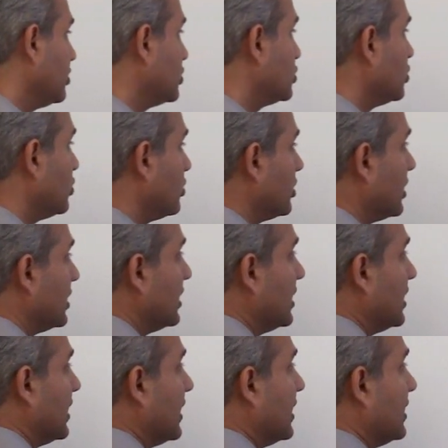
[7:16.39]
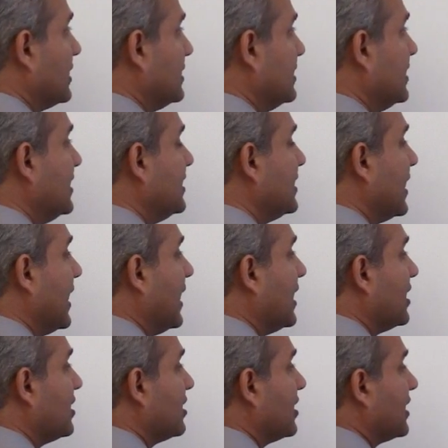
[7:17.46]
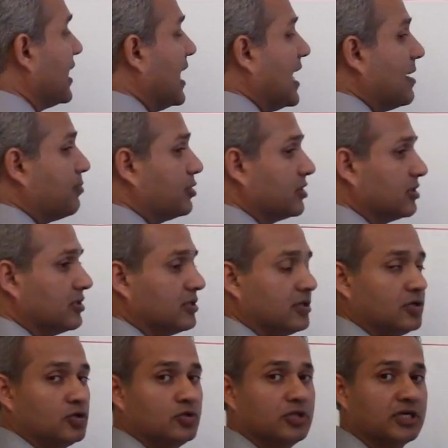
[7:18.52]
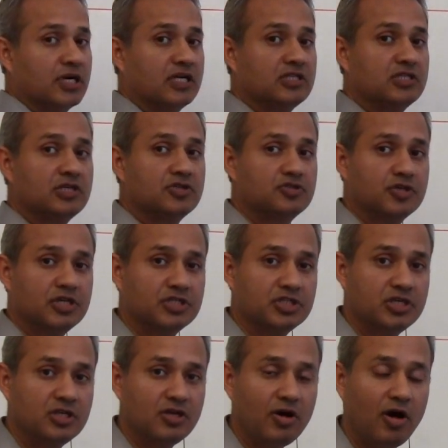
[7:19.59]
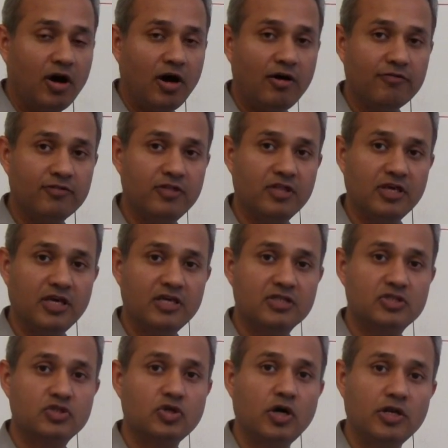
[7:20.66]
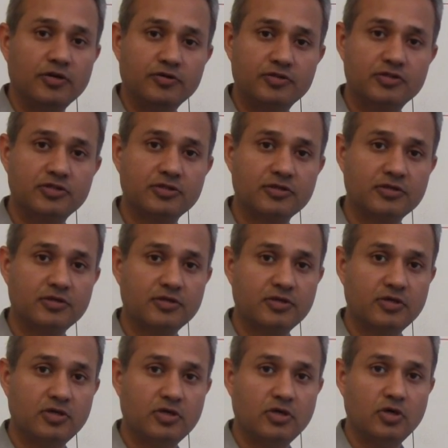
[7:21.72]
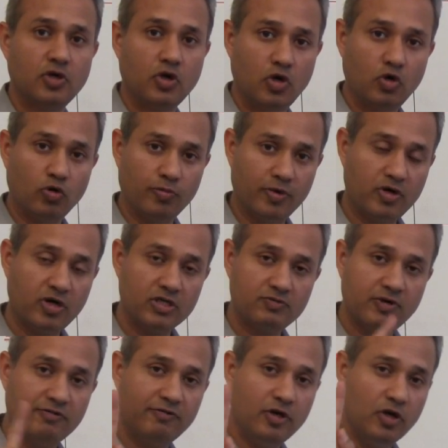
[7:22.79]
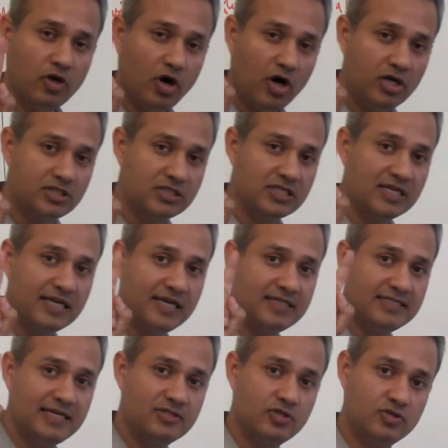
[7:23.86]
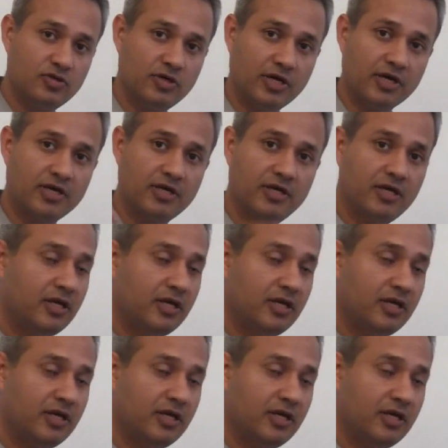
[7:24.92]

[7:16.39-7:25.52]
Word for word: So did anything happen to the concentration of the solutes? No, because what we lost is isotonic.